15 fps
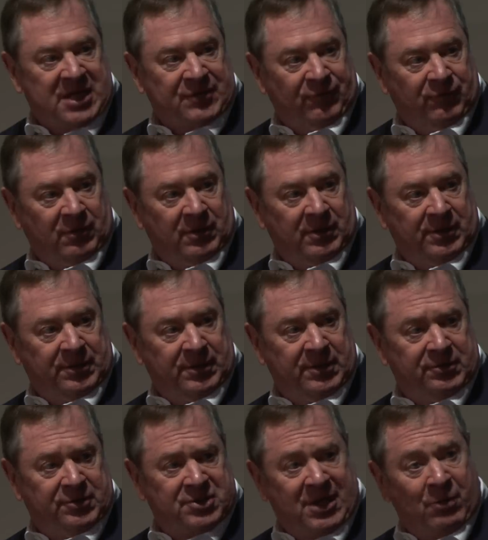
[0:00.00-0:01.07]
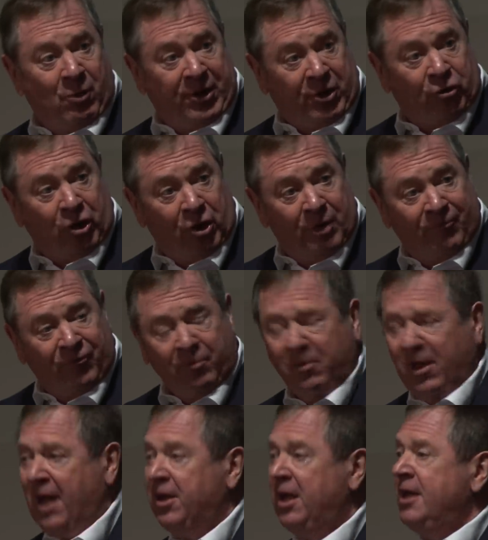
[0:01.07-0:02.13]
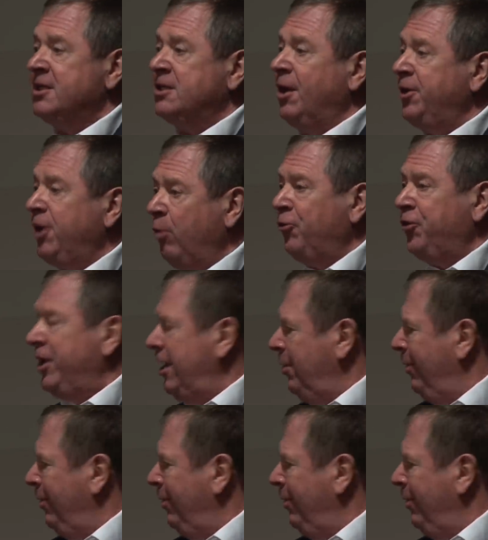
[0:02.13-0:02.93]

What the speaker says: but that's not true. Just simply being around